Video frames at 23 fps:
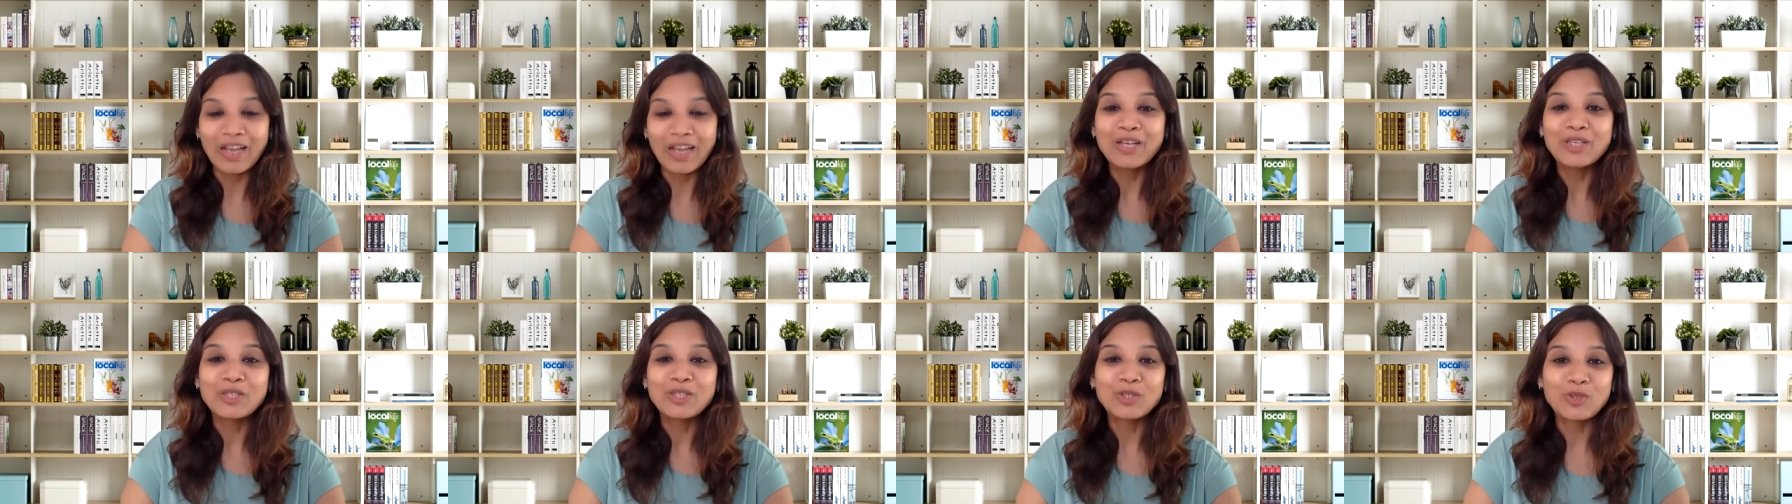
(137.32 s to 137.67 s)

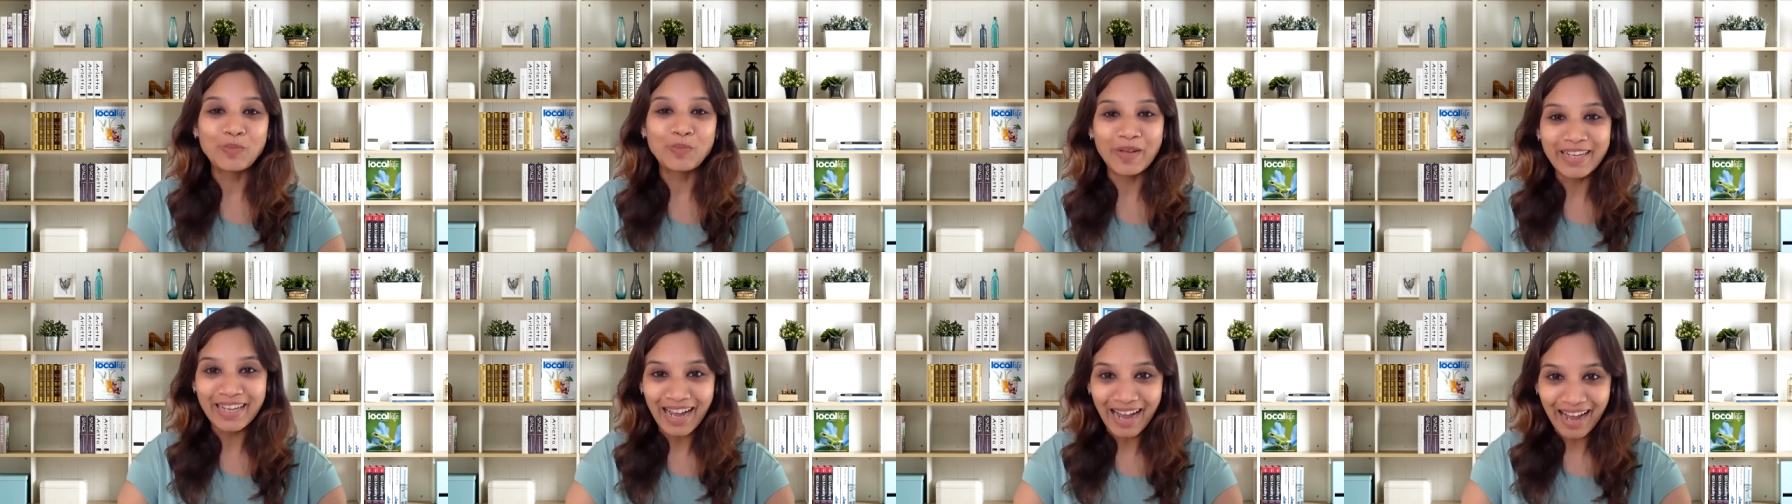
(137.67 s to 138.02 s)
So
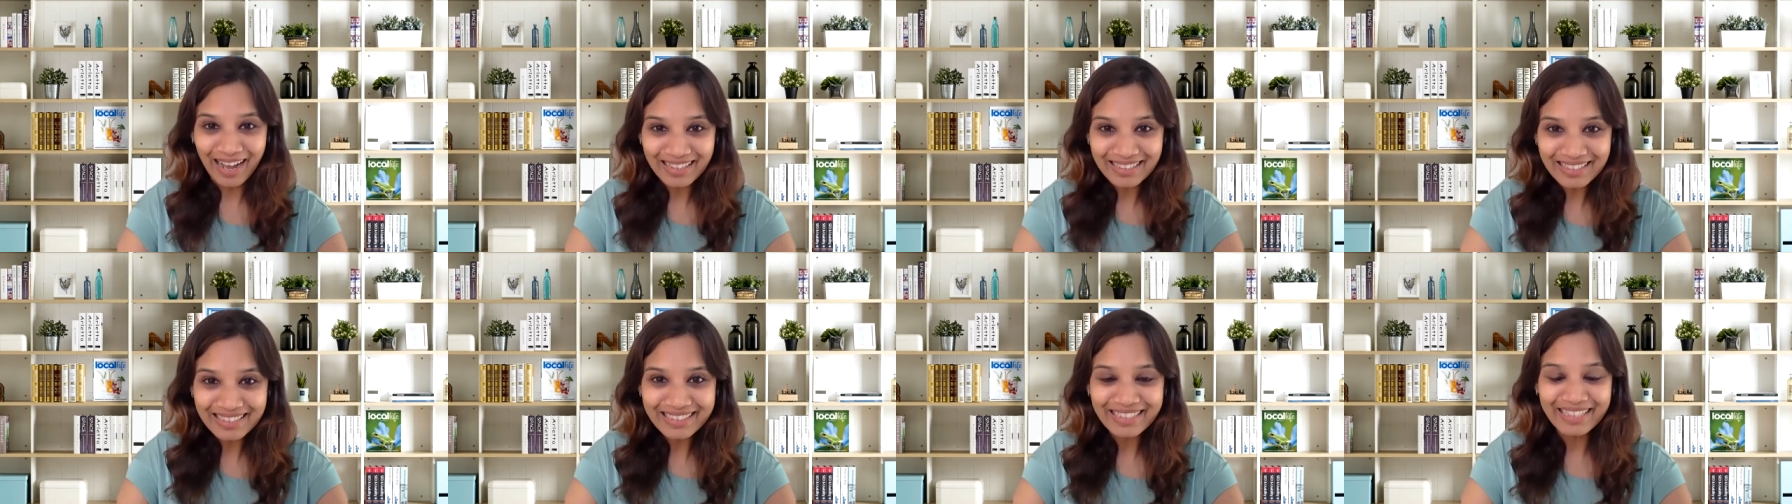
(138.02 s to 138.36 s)
my
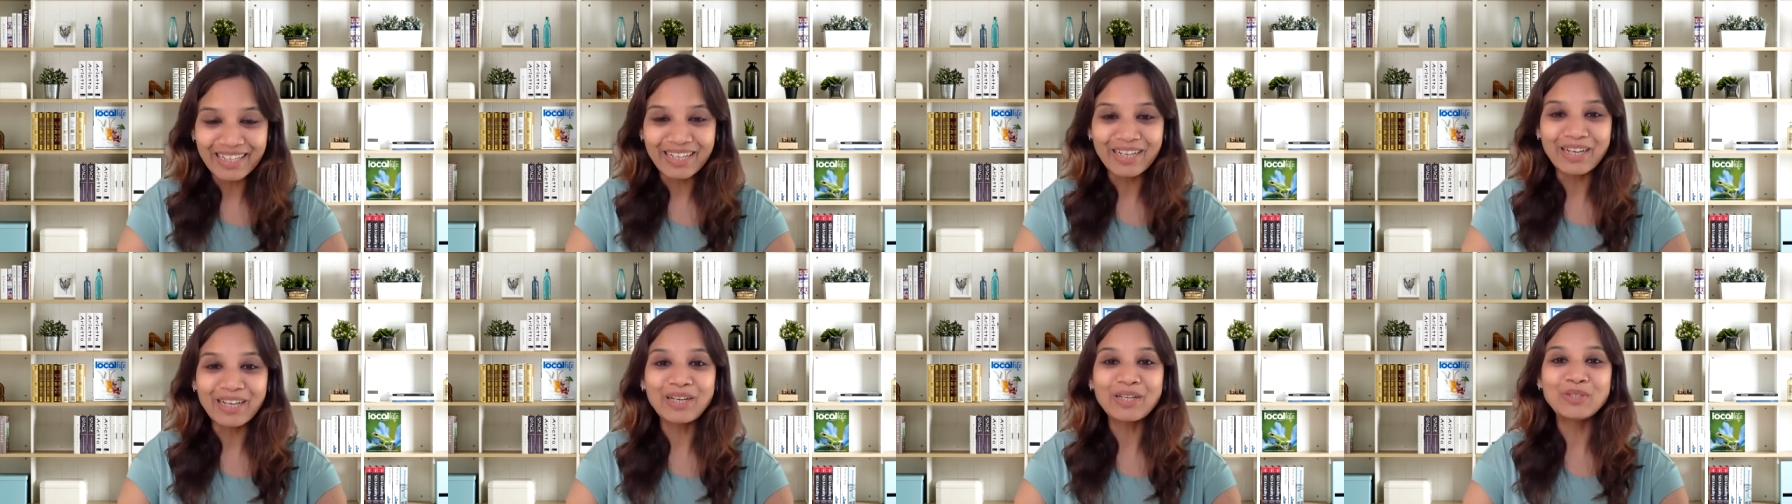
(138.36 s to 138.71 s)

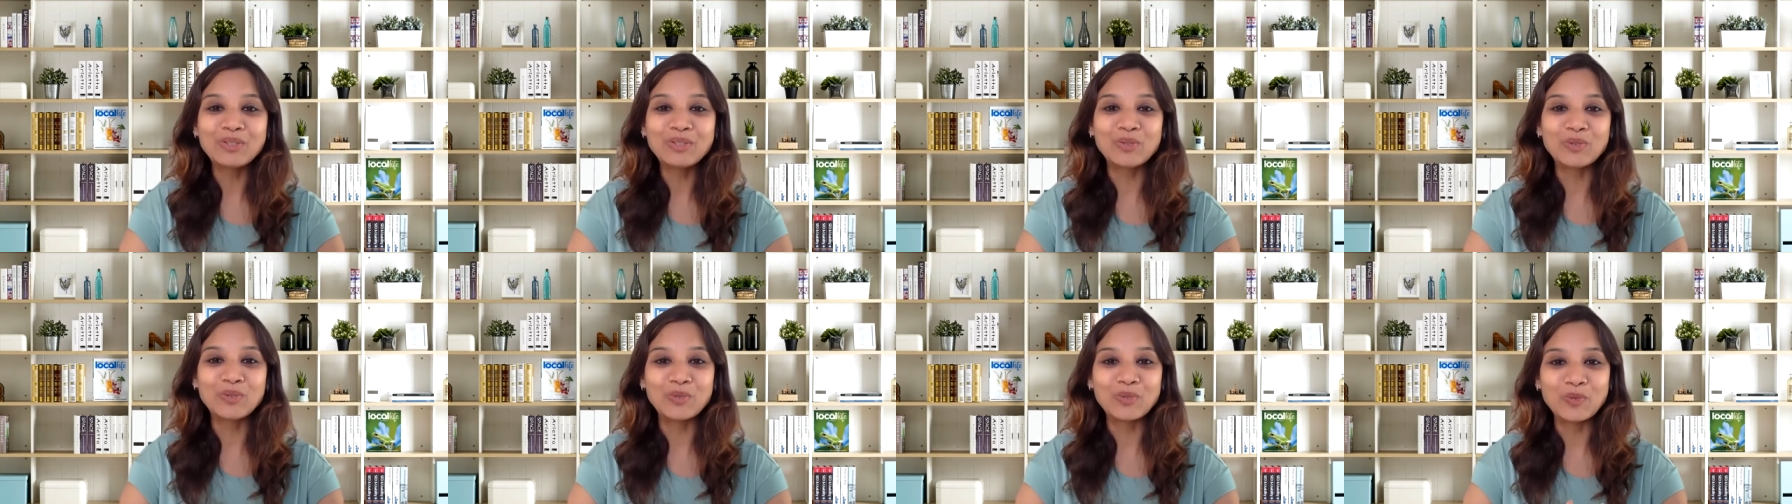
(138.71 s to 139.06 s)
answer
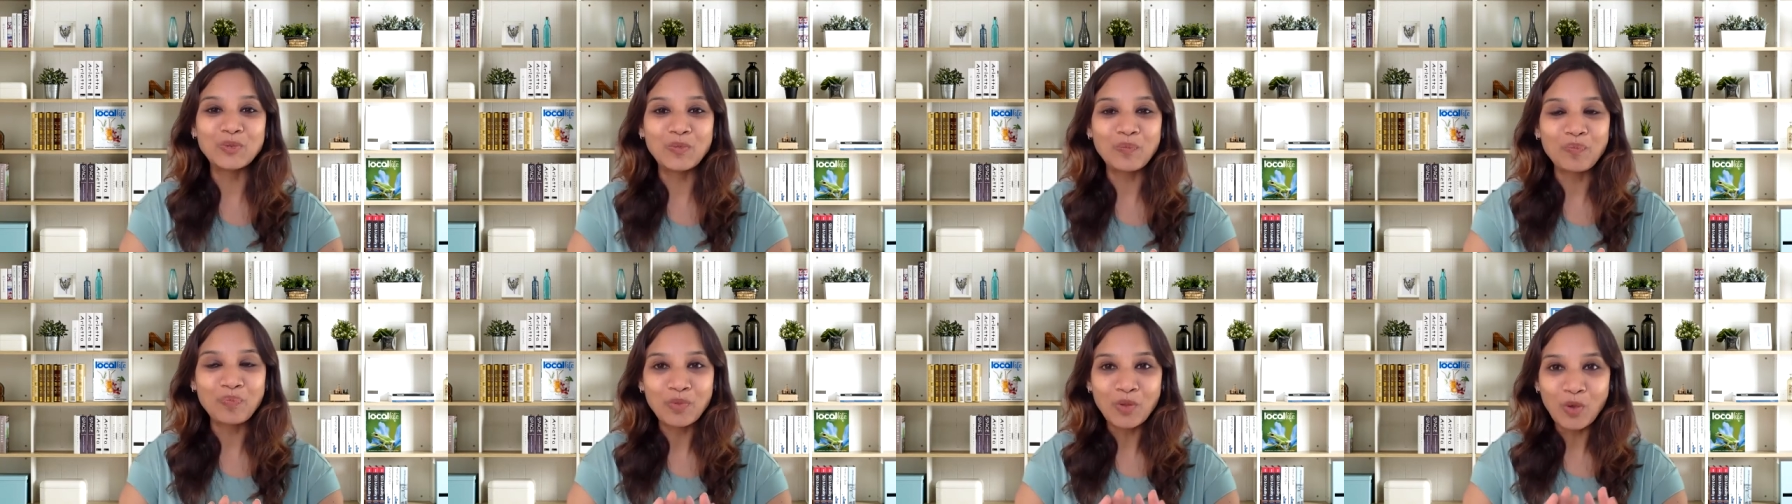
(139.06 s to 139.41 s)

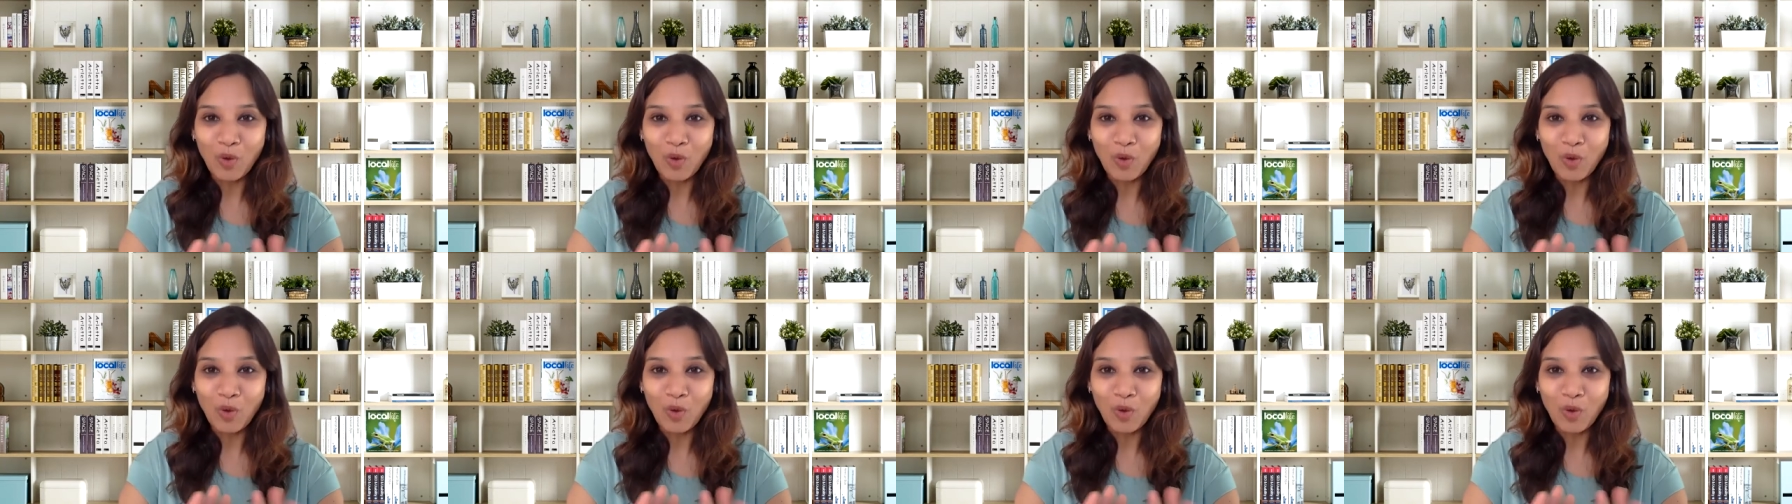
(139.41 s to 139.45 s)
to